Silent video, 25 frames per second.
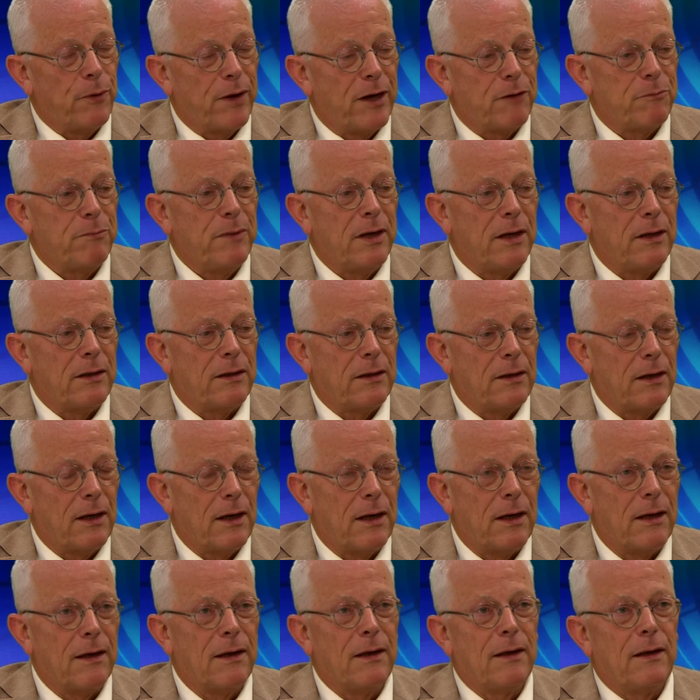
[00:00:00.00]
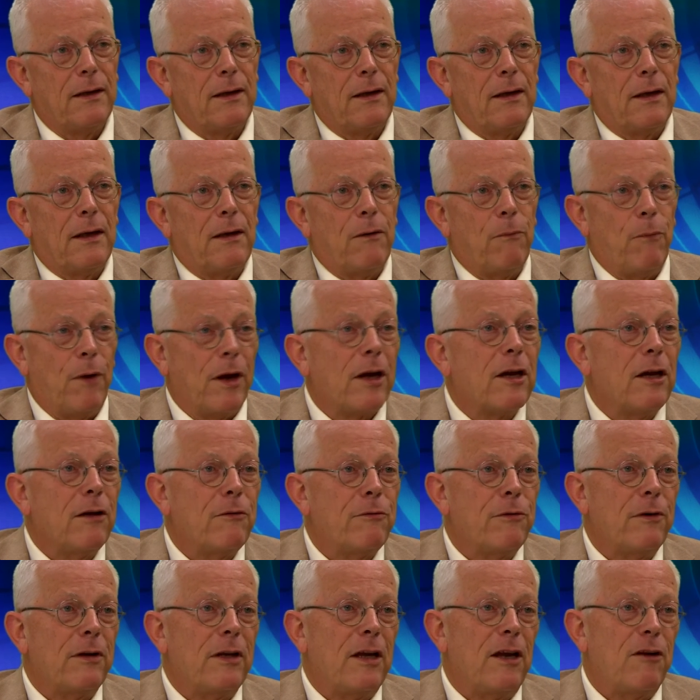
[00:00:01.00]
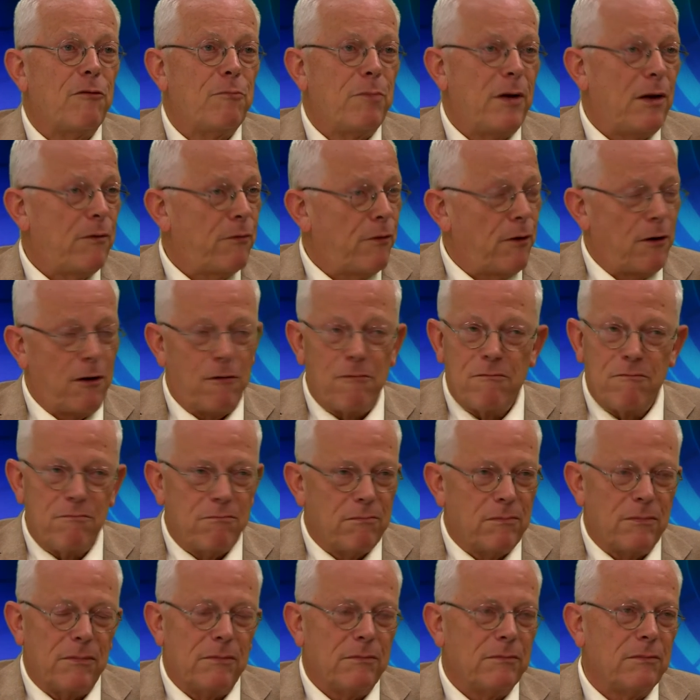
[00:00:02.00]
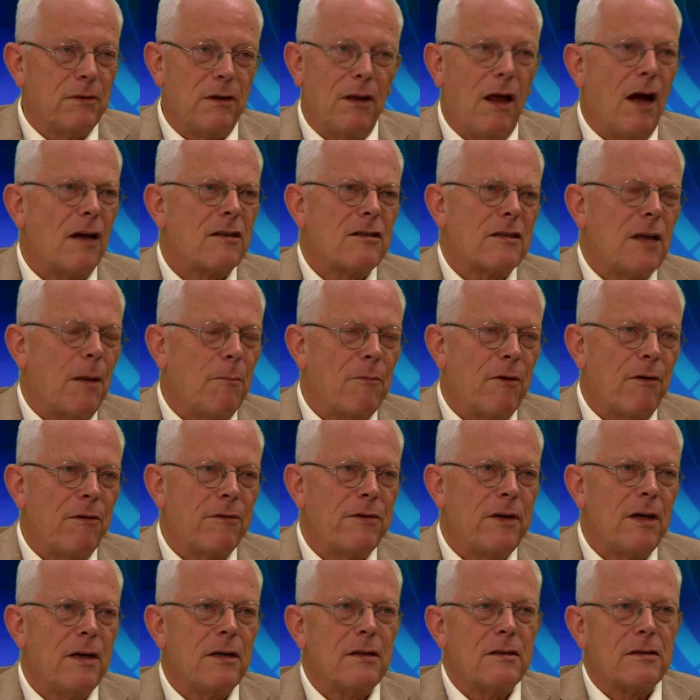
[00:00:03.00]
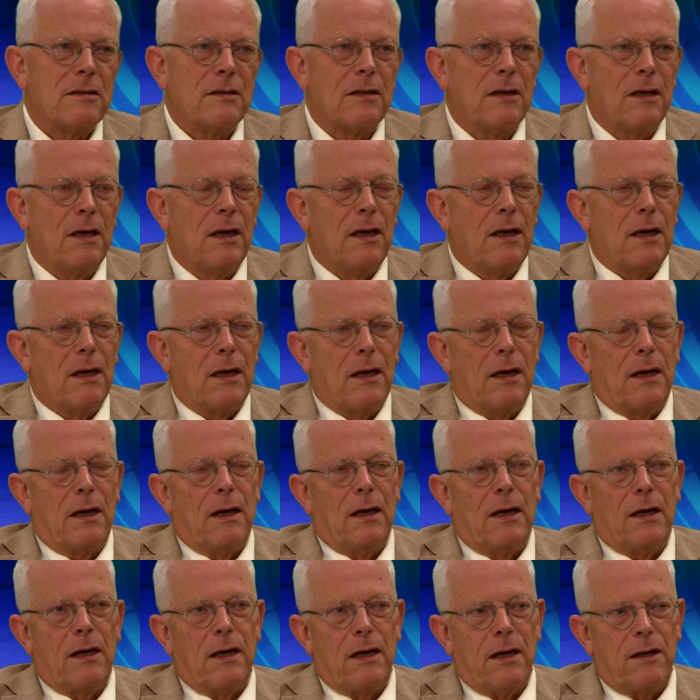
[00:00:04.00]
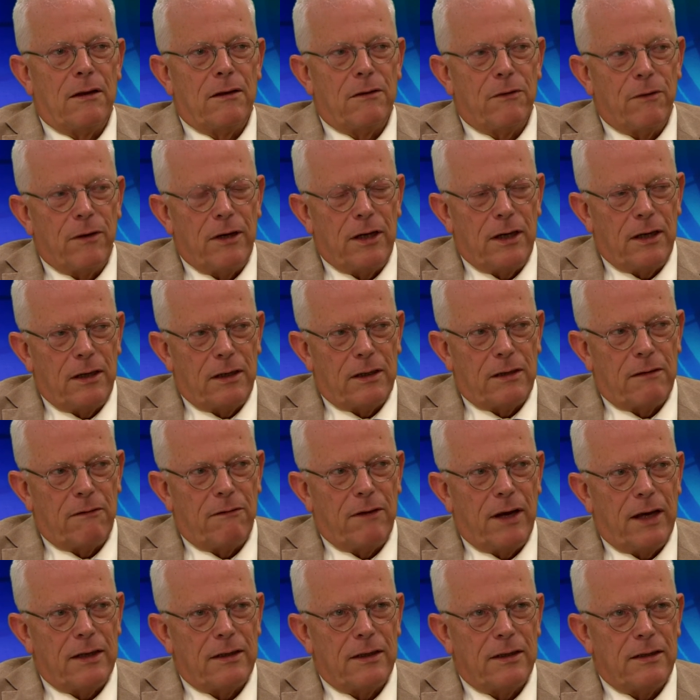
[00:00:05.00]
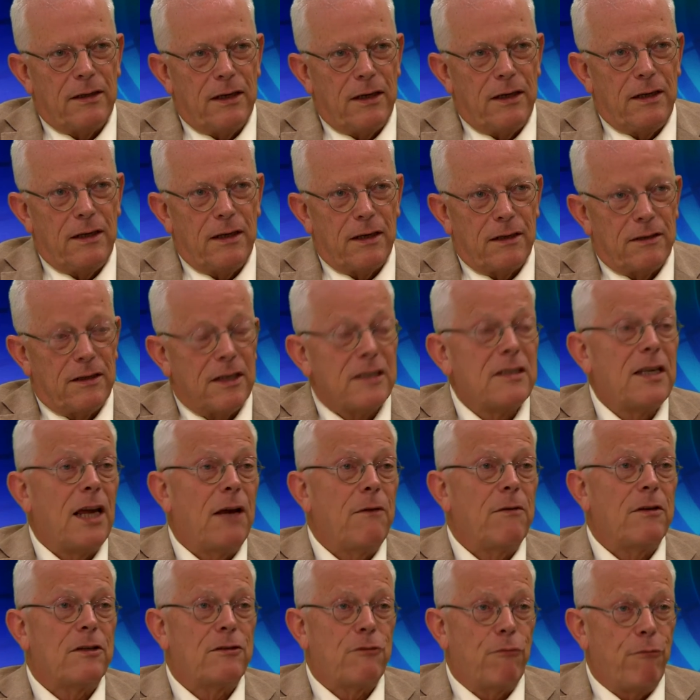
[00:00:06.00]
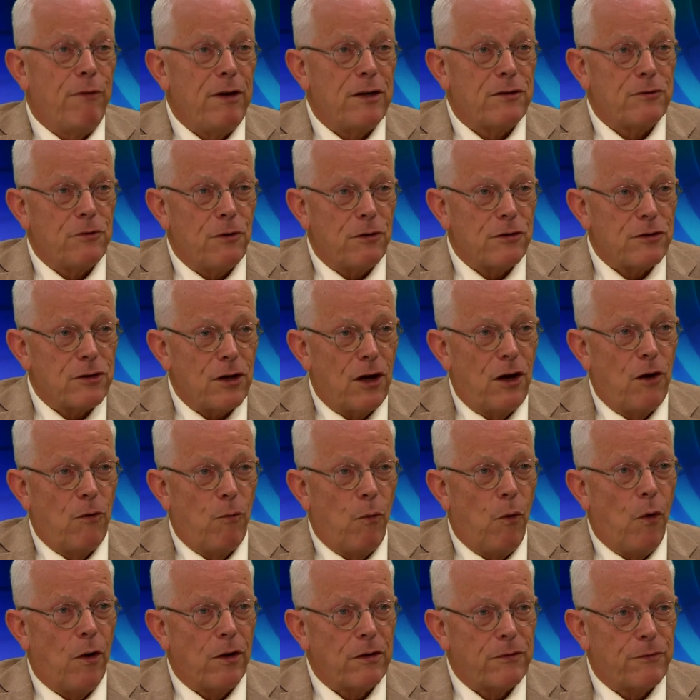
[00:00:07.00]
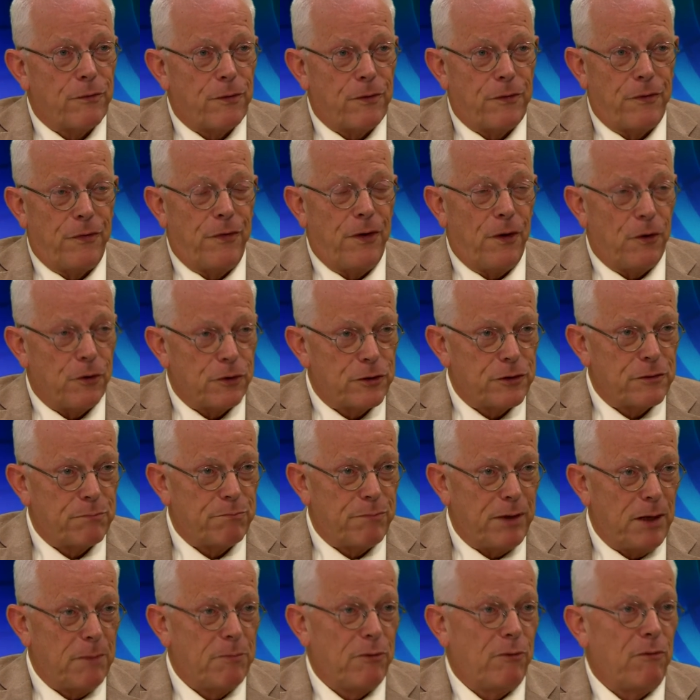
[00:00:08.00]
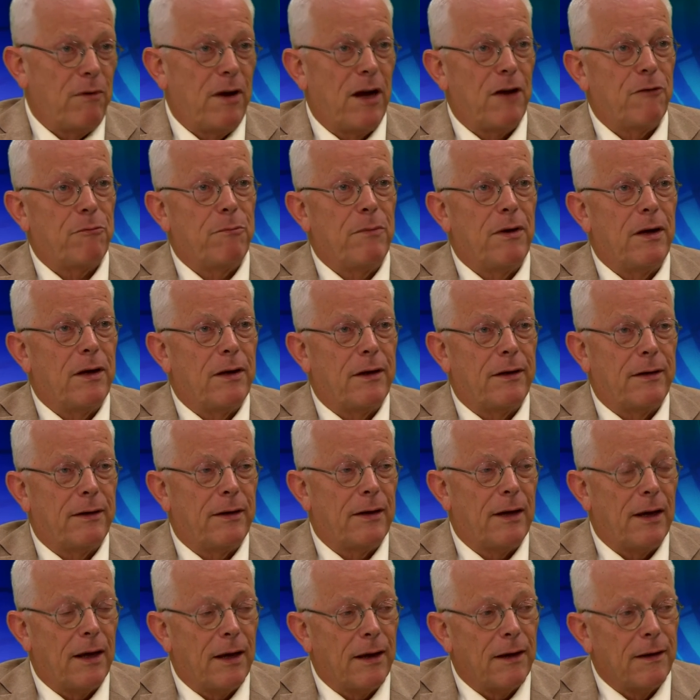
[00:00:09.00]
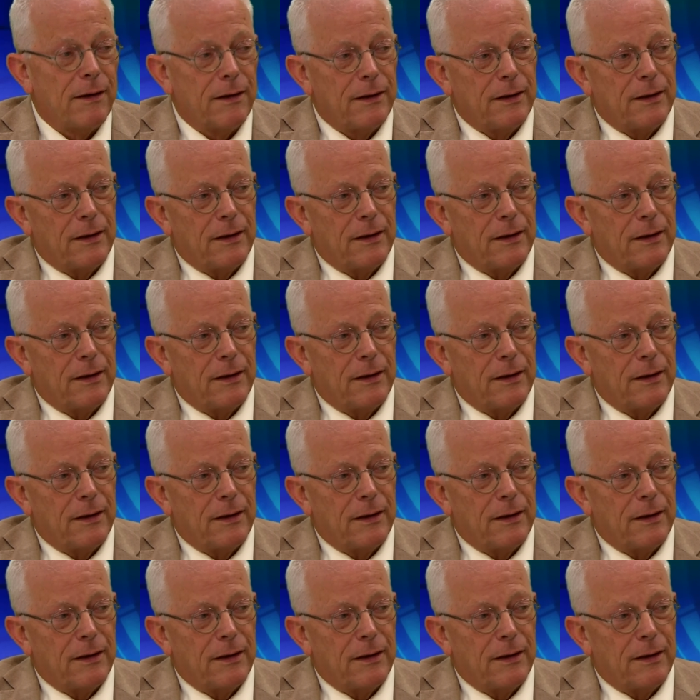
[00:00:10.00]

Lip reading: who have been working for the EFP for a large number of years. And we created the Distinguished Research Award for those people who have been